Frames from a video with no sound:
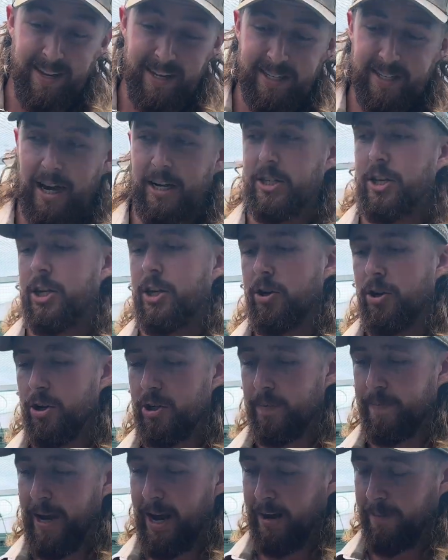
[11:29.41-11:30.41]
So it's a
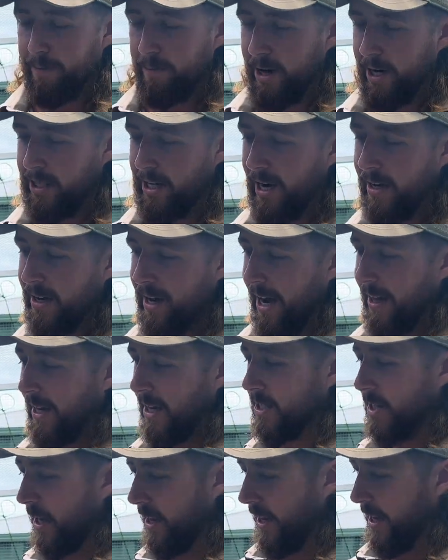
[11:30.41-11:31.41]
huge amount of pressure, and
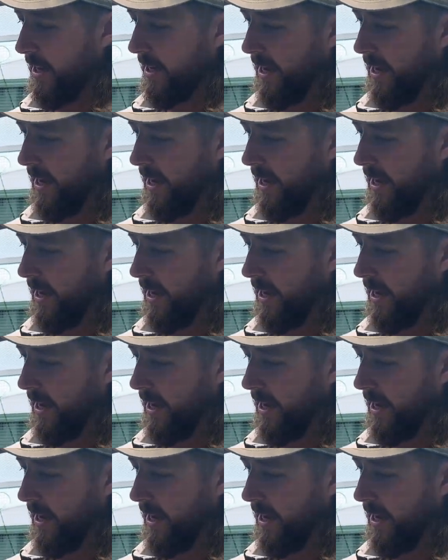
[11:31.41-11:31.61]
that's so they can